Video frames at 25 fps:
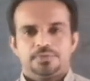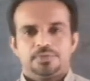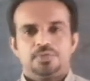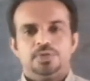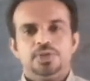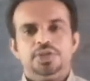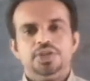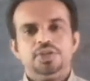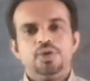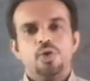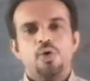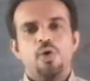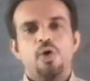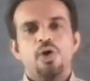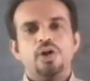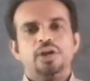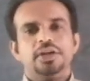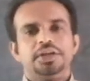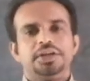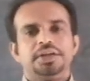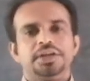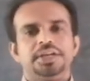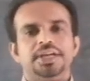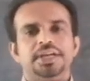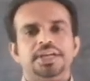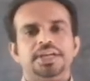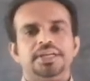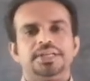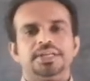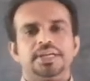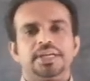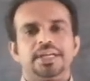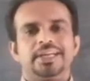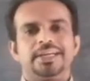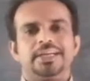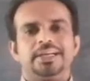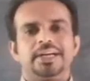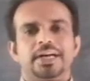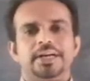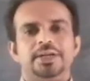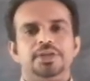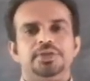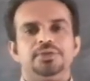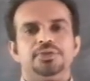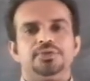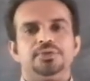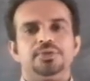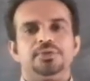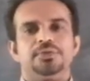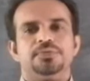So it all created a
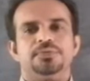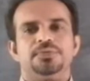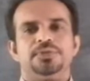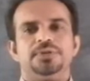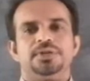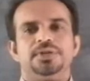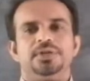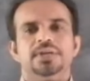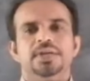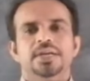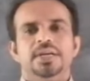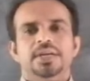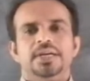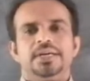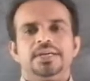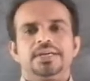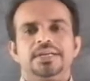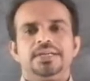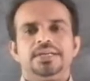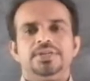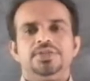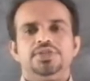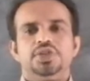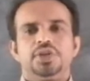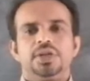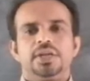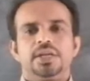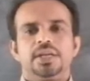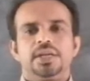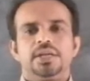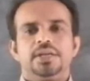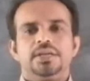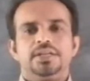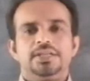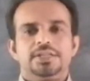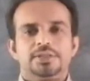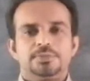kind of regional